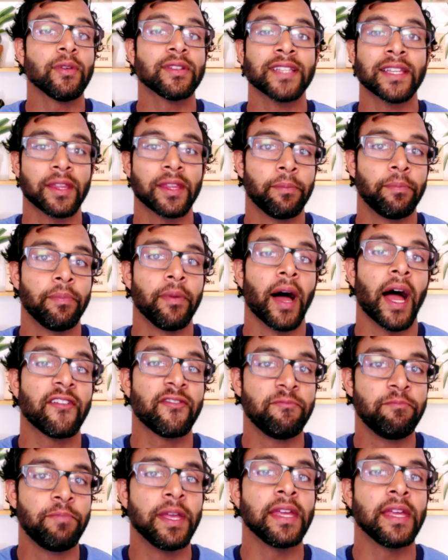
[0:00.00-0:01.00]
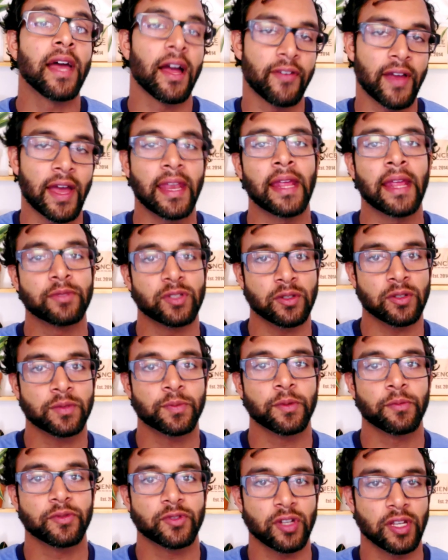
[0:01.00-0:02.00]
had
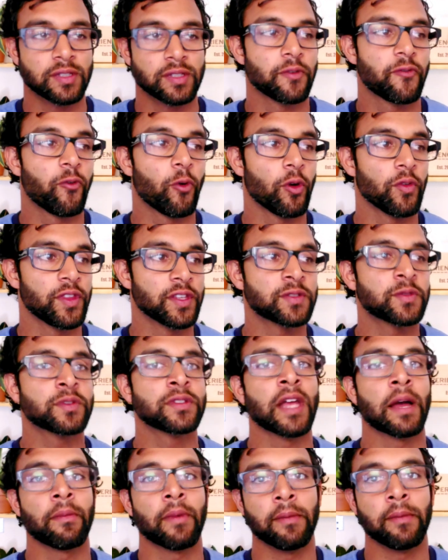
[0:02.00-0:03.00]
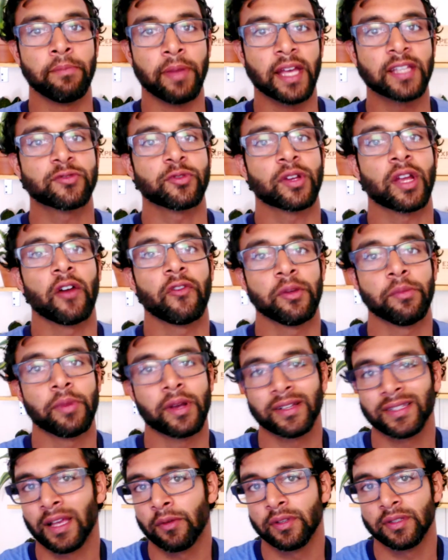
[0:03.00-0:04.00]
hamstring strains before. This was not my best recovery
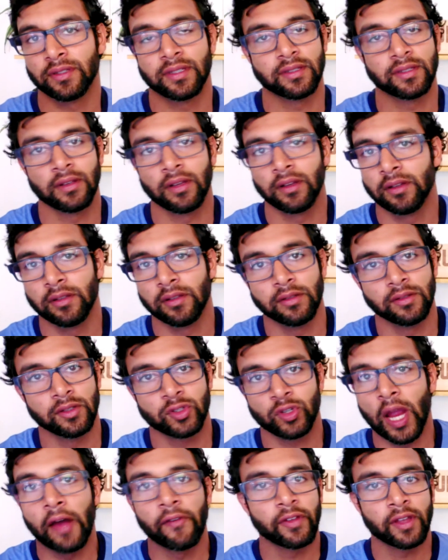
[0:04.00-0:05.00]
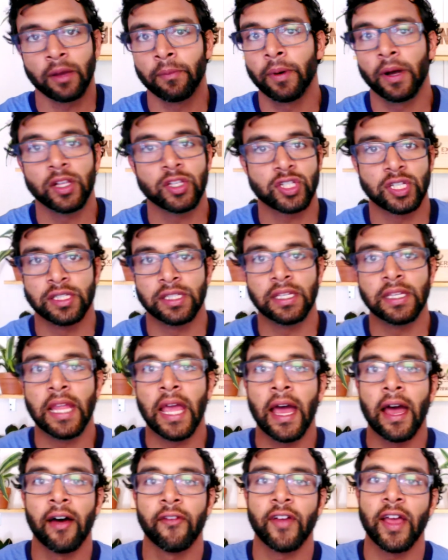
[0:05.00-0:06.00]
because I was traveling a bunch and didn't
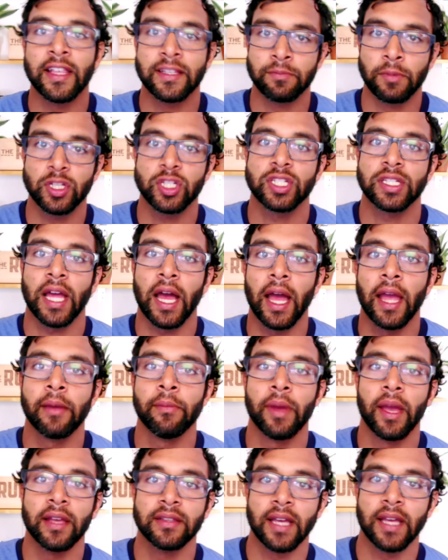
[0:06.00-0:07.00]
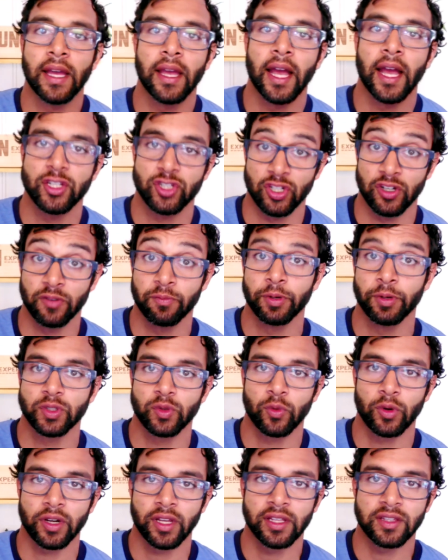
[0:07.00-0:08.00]
have as much time as I should have put
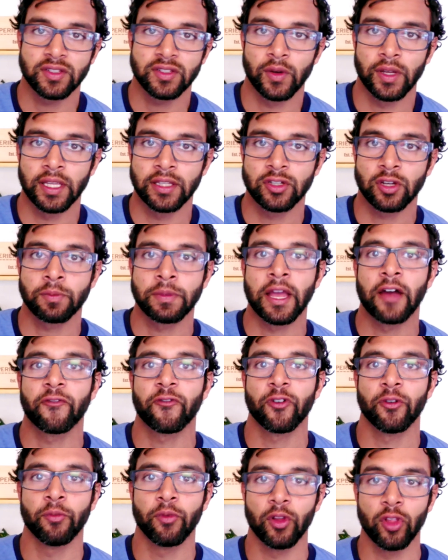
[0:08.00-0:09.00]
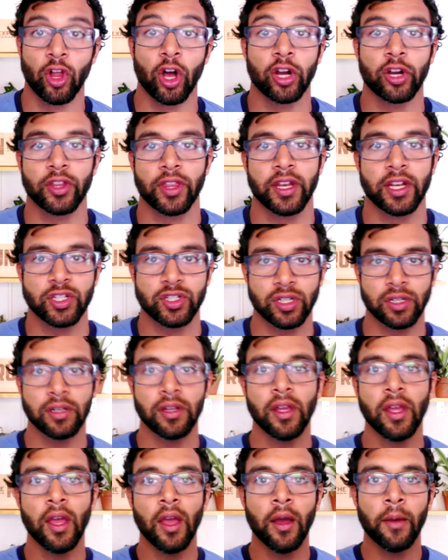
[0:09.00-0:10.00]
toward it. So it took me out for longer than it
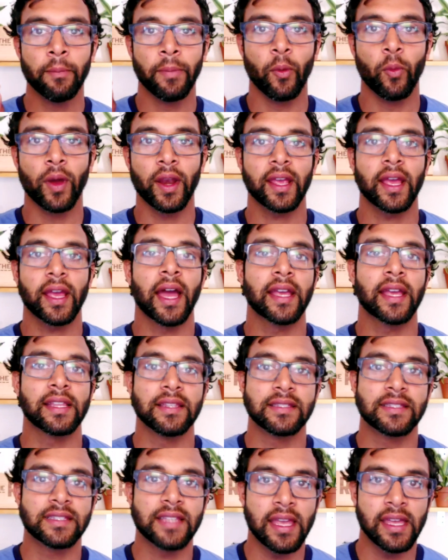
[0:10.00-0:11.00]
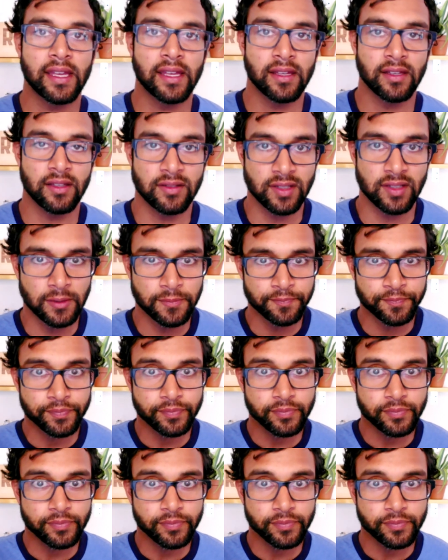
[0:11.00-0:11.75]
should. But what I can say is